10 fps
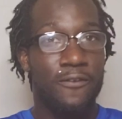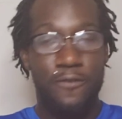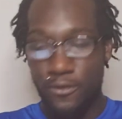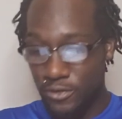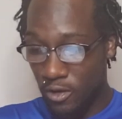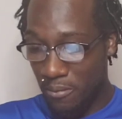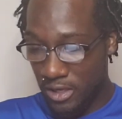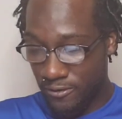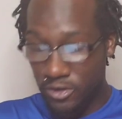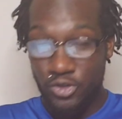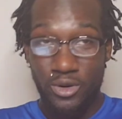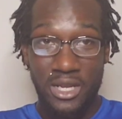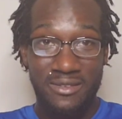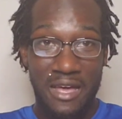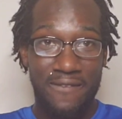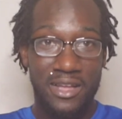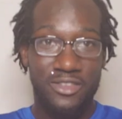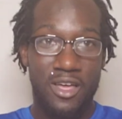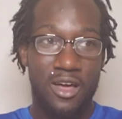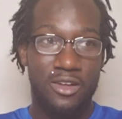you so much for joining Taiwan
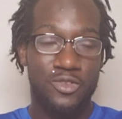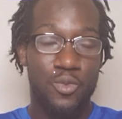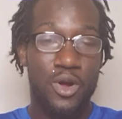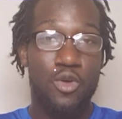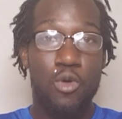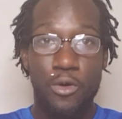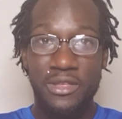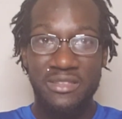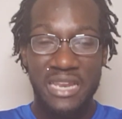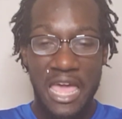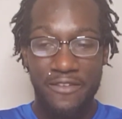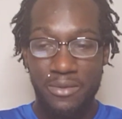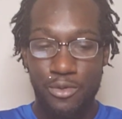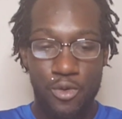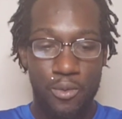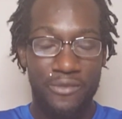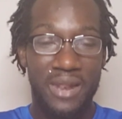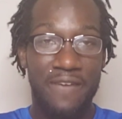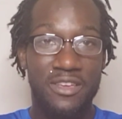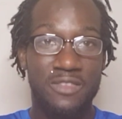Talks, where growth is inevitable with
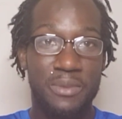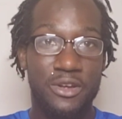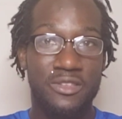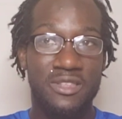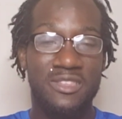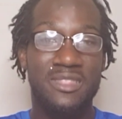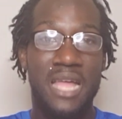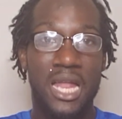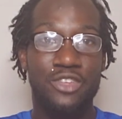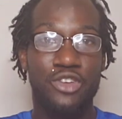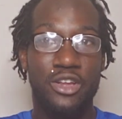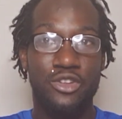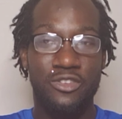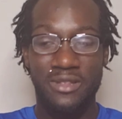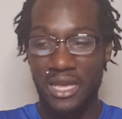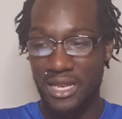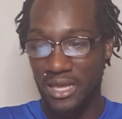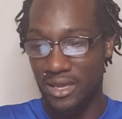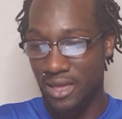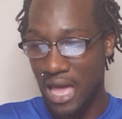life experiences, knowledge, understanding.